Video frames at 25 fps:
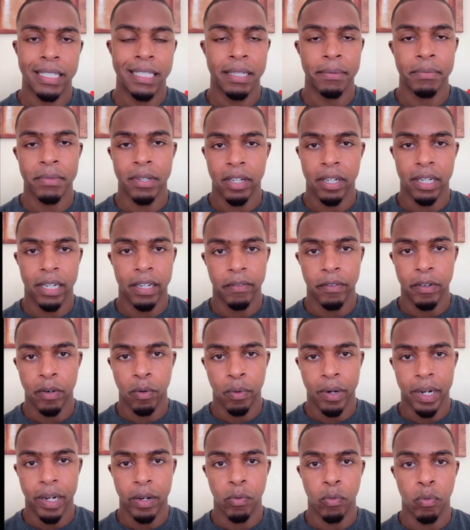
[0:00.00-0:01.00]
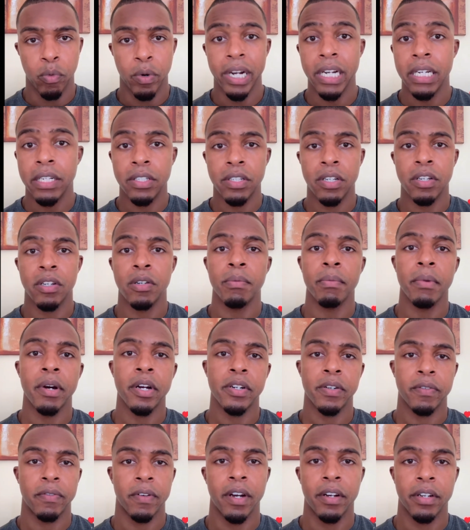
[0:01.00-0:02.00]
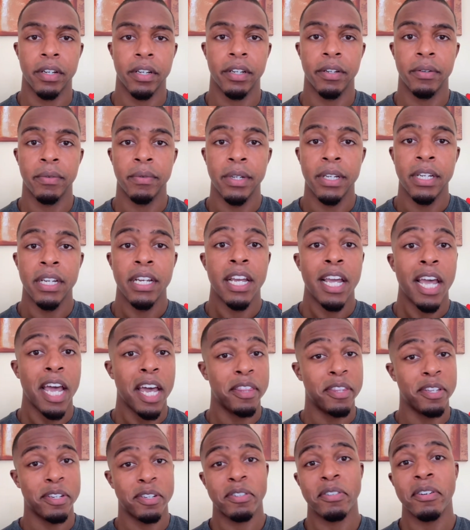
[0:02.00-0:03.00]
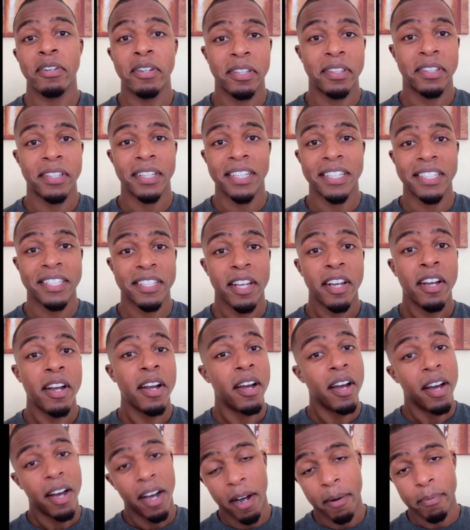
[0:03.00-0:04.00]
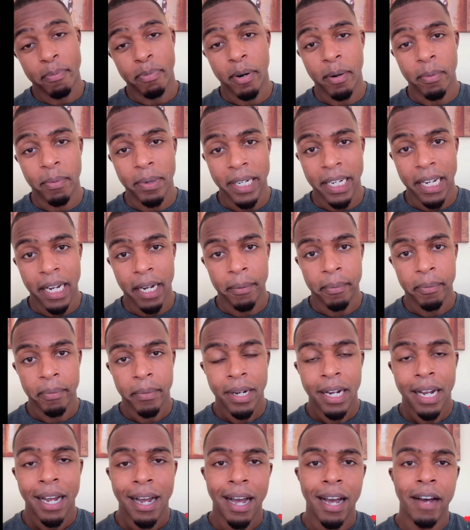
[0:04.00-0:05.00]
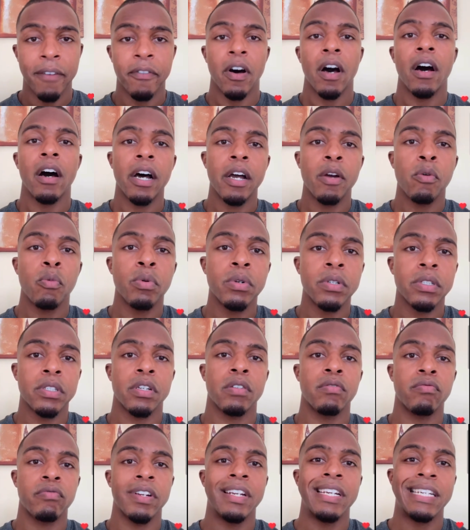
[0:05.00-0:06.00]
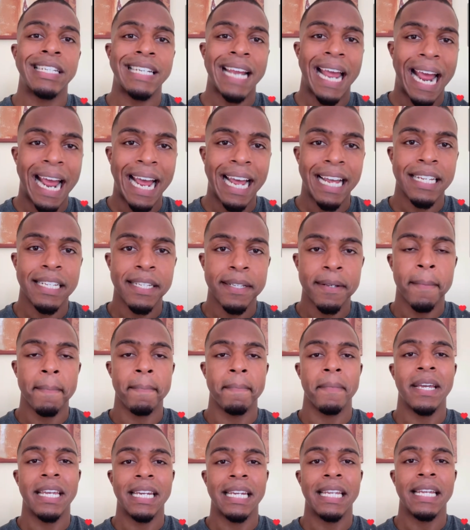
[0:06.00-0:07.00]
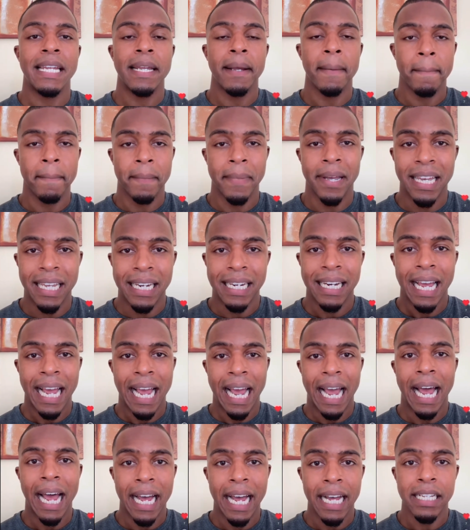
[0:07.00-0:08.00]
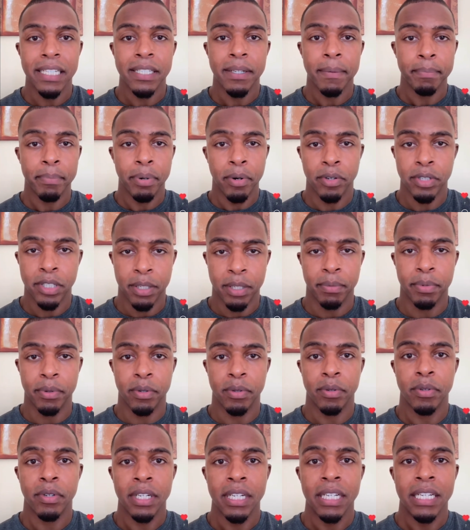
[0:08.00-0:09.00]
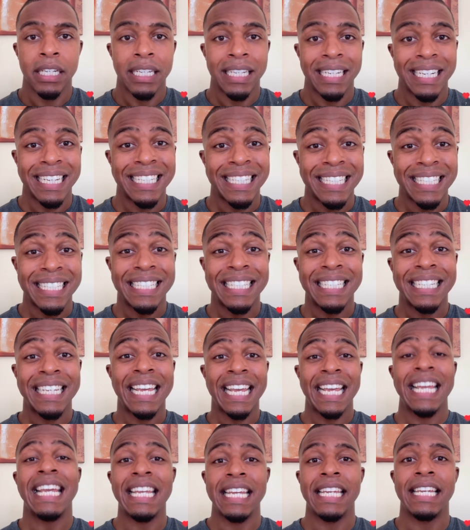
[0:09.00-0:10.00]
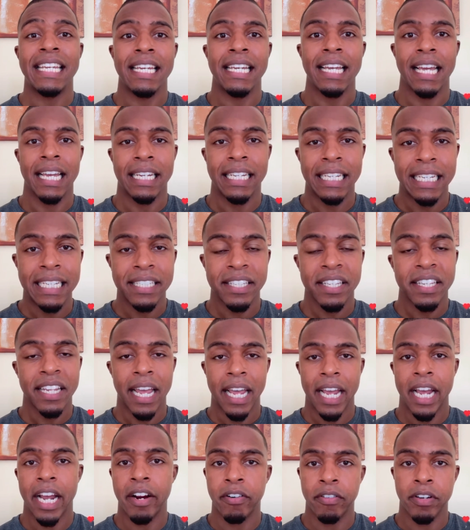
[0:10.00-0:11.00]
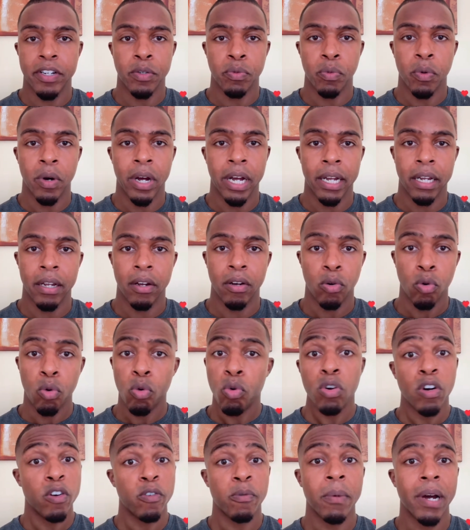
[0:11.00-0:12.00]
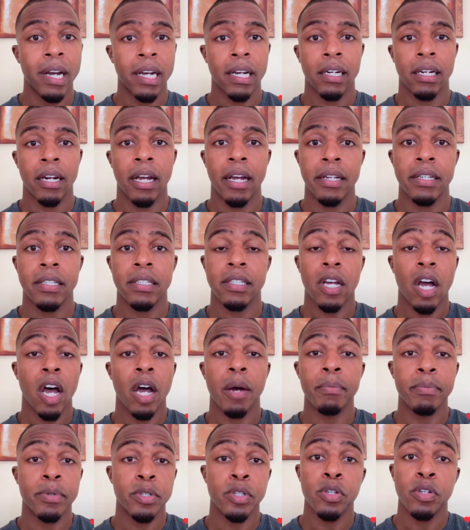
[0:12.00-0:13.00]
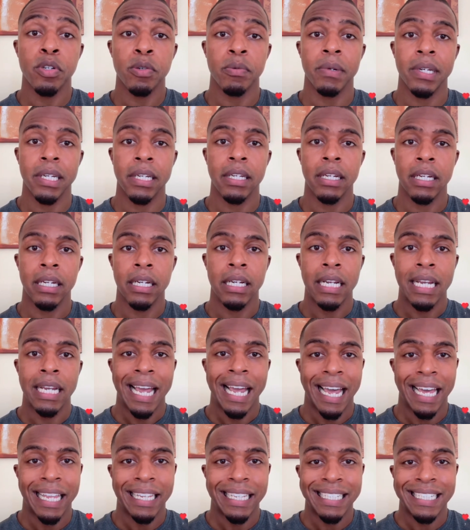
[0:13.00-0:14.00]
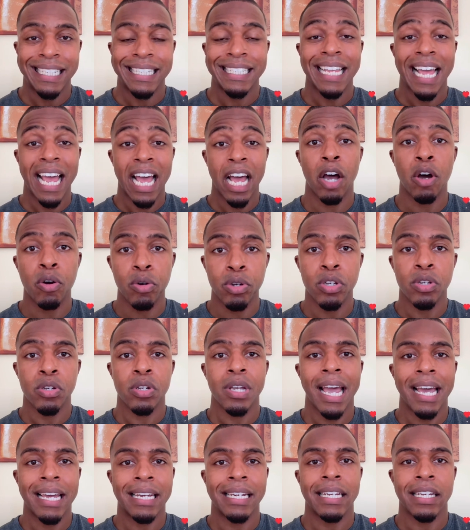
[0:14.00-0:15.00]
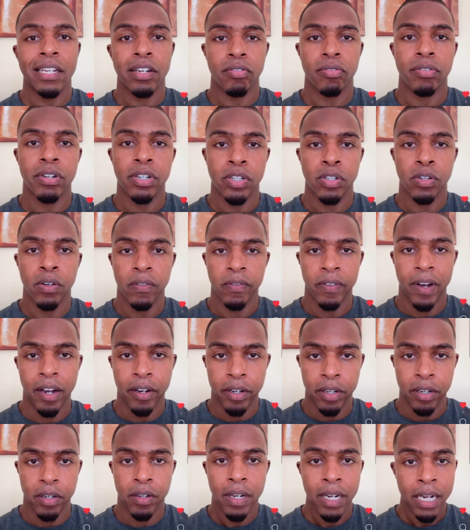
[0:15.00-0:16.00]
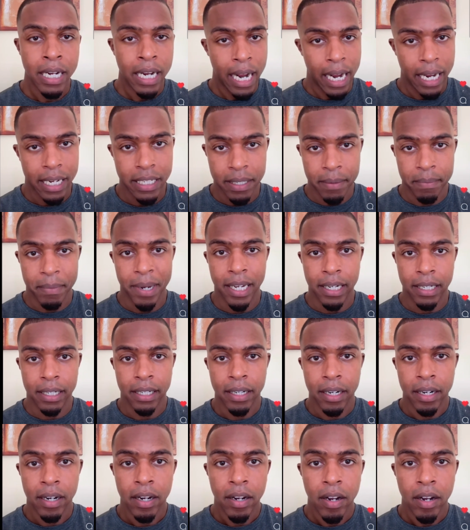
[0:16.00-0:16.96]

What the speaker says: It seems like you're giving away way too much value. And the truth is, I probably am. However, I want to reach as many men as possible. This is key. And these are the areas why all of my clients come to me. And this is how you can increase your value as a man.